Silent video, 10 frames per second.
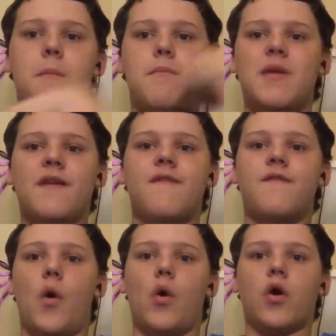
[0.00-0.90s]

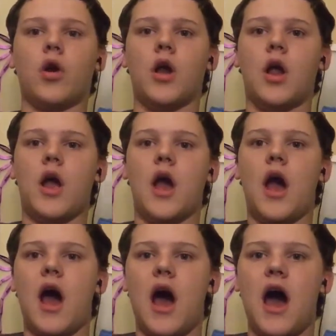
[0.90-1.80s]
before
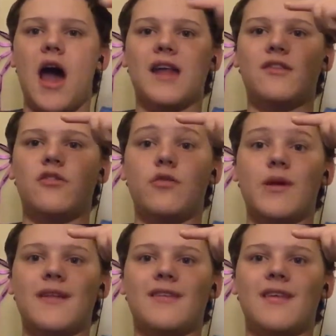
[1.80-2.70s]
I do it.